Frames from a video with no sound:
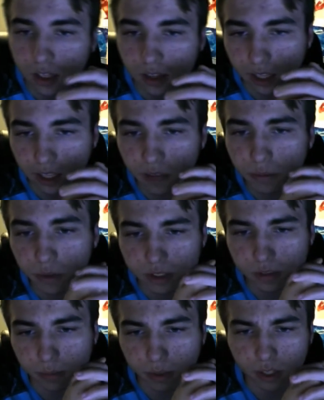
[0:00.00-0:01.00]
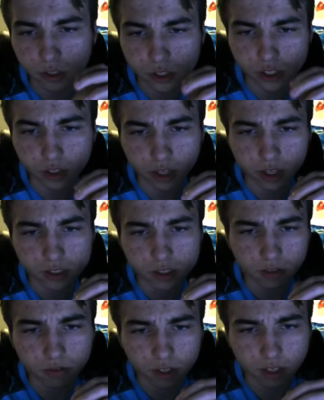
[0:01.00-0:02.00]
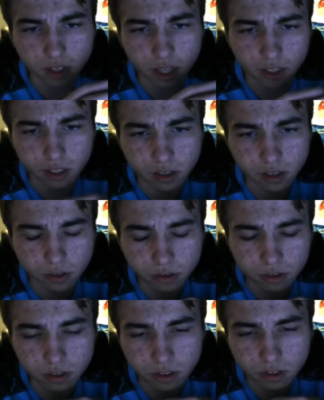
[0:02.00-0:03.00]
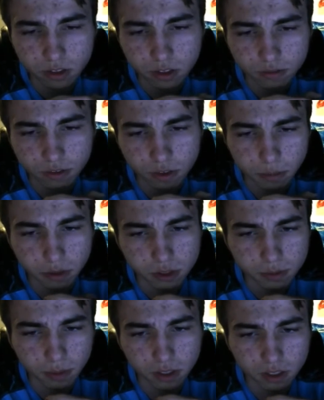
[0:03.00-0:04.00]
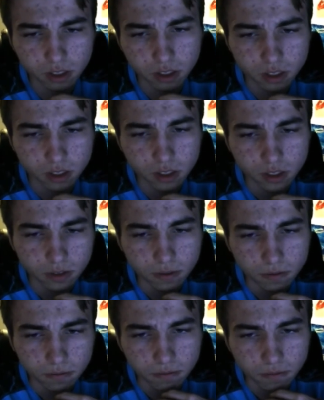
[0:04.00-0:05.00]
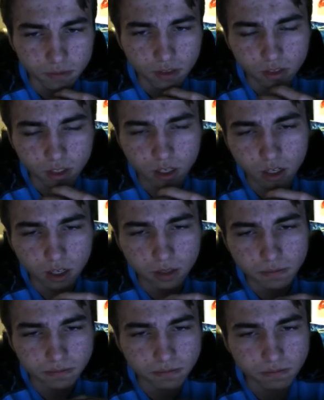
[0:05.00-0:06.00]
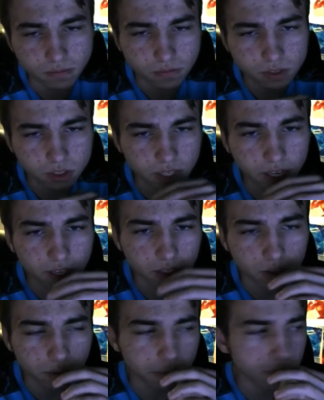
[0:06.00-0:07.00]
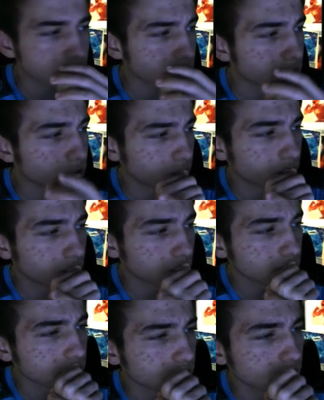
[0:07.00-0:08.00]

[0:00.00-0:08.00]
game was a pretty good showcase of what the deck can do for the most part. So yeah, hope you guys enjoyed this.